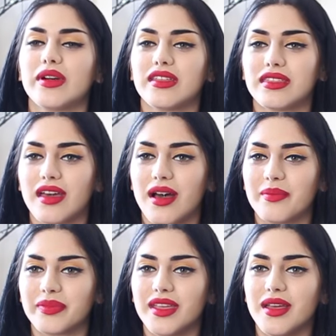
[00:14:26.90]
with
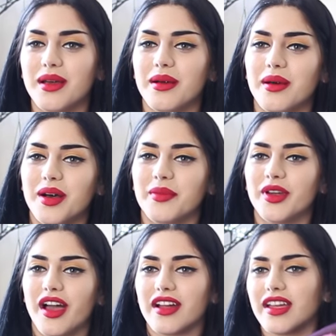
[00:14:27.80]
um,
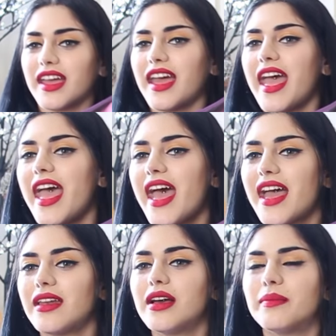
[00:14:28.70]
Monarch, and